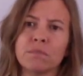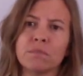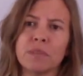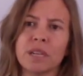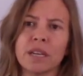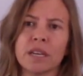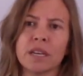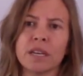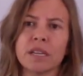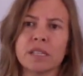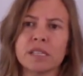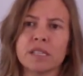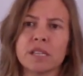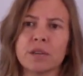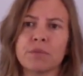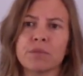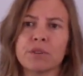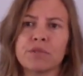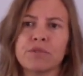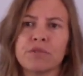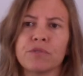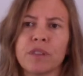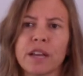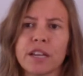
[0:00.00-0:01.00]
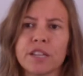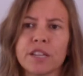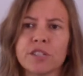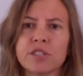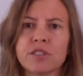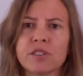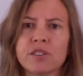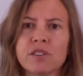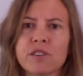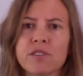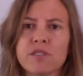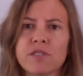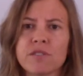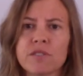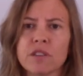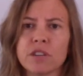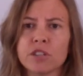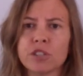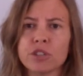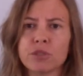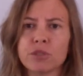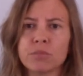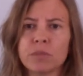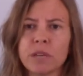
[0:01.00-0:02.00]
because it reflects to her that
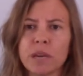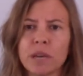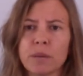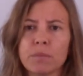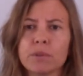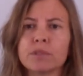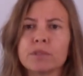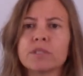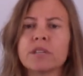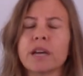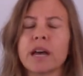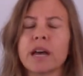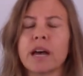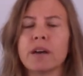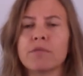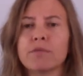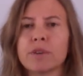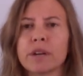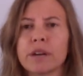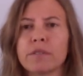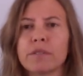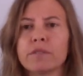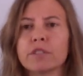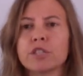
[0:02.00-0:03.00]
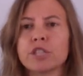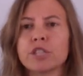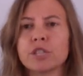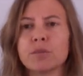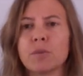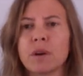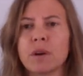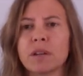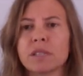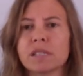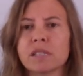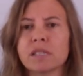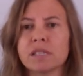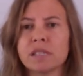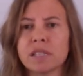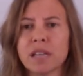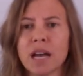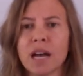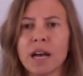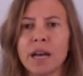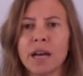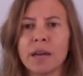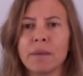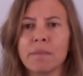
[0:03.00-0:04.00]
she'll be able to have whatever she wants in
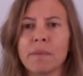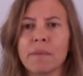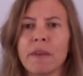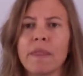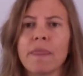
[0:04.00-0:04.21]
time,